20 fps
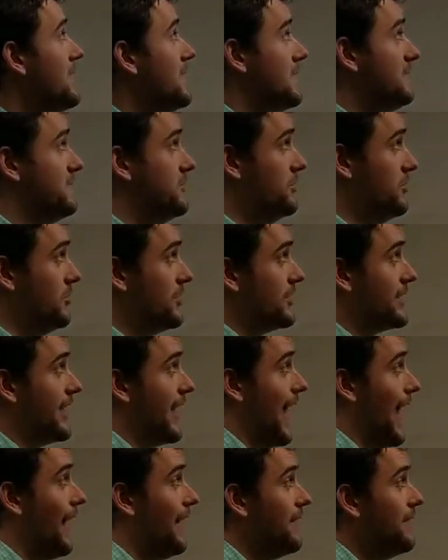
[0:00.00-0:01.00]
If you look
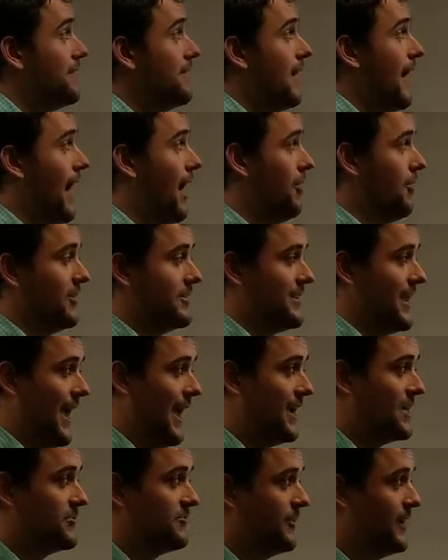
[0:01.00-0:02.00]
at how our
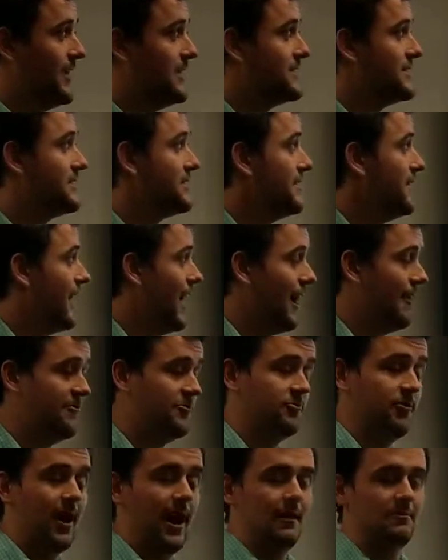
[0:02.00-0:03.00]
tax rates
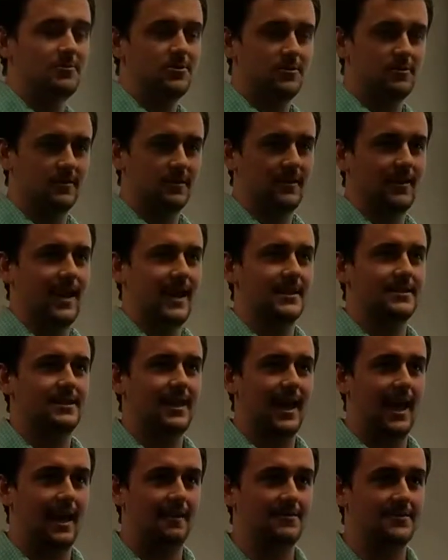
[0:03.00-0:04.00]
have dropped over the last
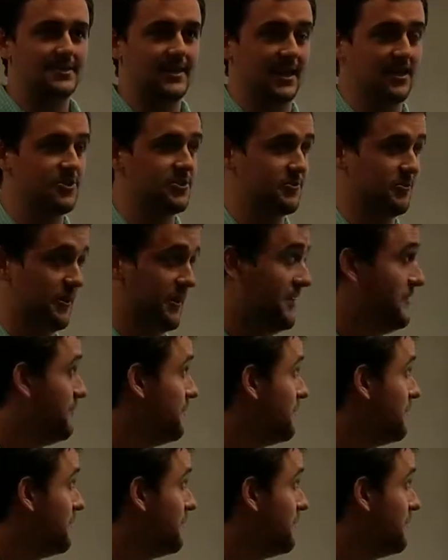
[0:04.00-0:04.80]
half century,